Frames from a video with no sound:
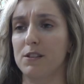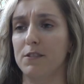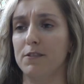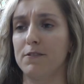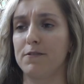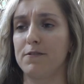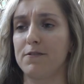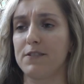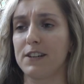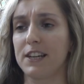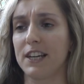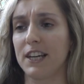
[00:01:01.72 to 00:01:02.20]

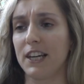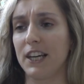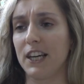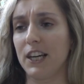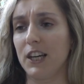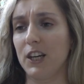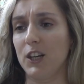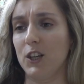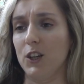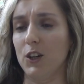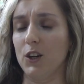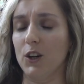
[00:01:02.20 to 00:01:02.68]
of,
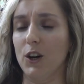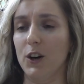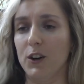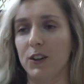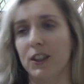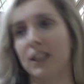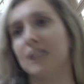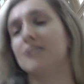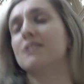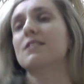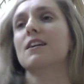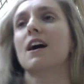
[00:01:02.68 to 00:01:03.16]
you know,
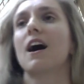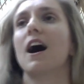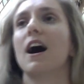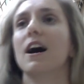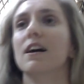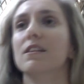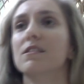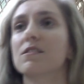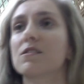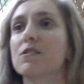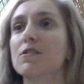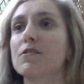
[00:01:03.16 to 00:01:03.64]
these
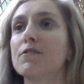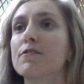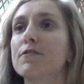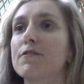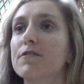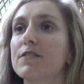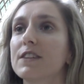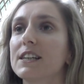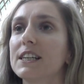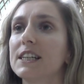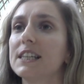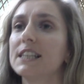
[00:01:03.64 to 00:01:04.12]
kinds of
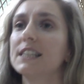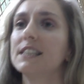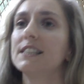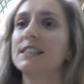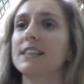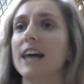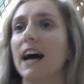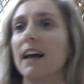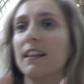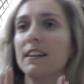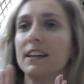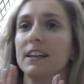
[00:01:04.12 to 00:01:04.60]

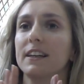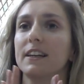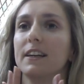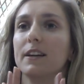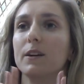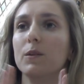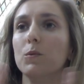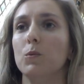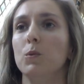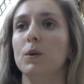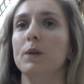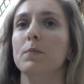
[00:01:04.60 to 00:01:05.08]

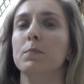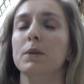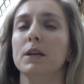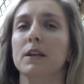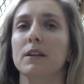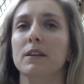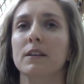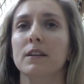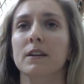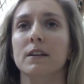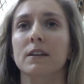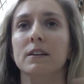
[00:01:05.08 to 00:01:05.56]
delicate
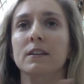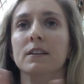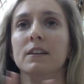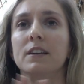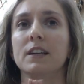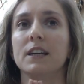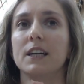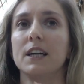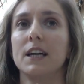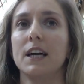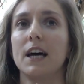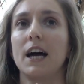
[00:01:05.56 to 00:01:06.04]
women
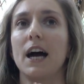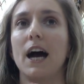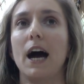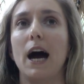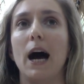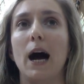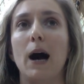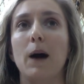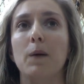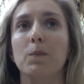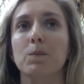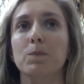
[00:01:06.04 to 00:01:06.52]

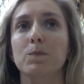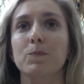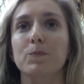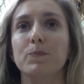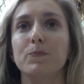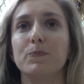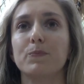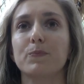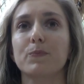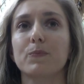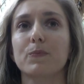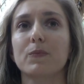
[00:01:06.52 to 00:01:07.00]
and